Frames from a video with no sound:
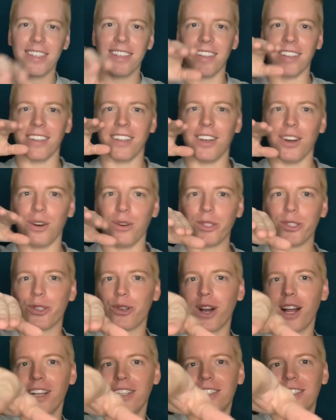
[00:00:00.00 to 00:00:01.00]
and ghost
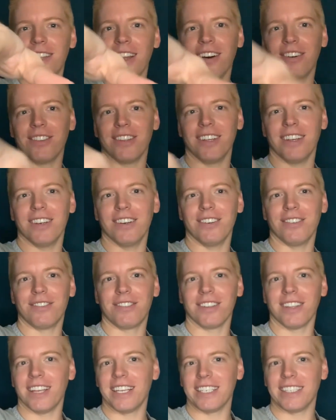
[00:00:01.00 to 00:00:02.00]
rides down the hill for
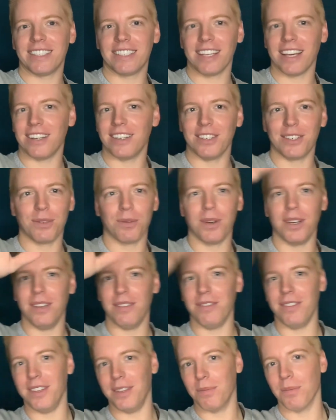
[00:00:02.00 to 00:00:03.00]
like 10 or 20
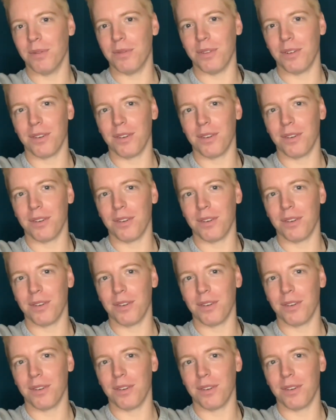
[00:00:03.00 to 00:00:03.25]
feet before